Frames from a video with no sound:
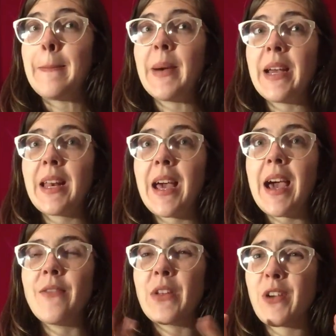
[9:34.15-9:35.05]
but
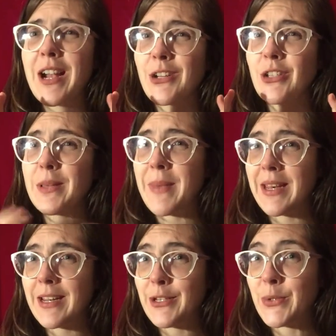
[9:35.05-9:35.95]
I've never actually made
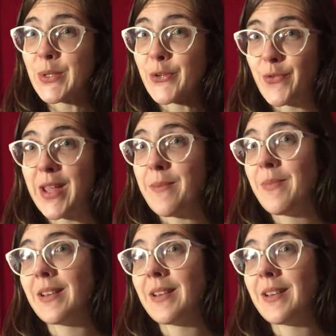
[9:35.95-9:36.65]
it into a cream.